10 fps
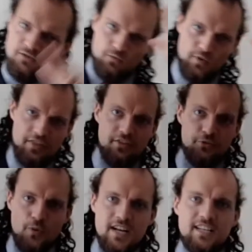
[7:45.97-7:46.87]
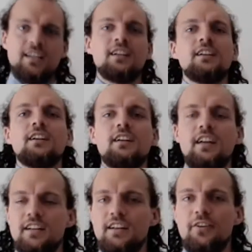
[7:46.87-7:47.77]
with 20
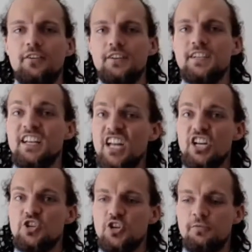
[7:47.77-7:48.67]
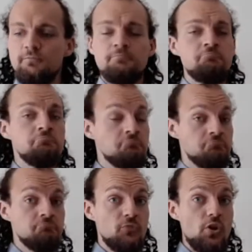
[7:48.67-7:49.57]
hidden neurons in each.
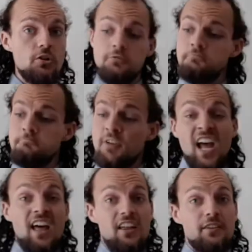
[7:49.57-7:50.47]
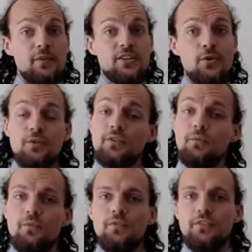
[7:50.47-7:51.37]
Good. And then we took the
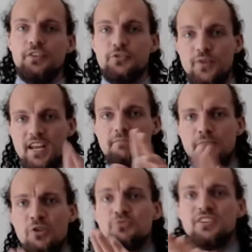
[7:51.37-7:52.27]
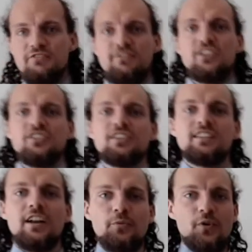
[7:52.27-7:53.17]
3 most efficient
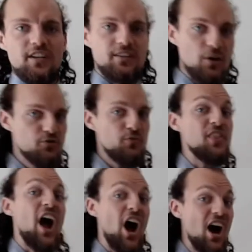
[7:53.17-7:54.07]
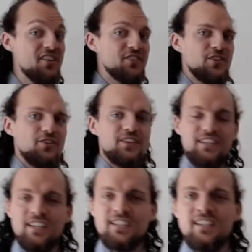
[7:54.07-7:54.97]
networks, those with the highest
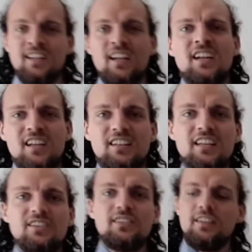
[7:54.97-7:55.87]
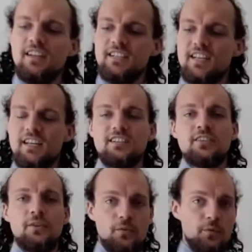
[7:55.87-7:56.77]
accuracies. This
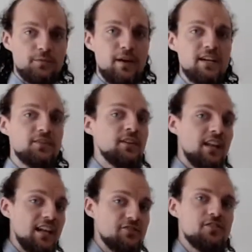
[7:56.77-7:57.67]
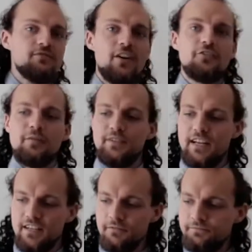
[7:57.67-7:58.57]
test was based on the electroencephalogram
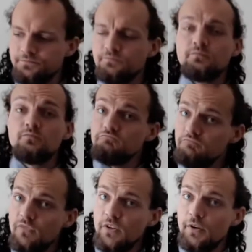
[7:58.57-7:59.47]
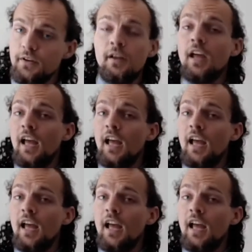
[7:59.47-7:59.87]
data. Good.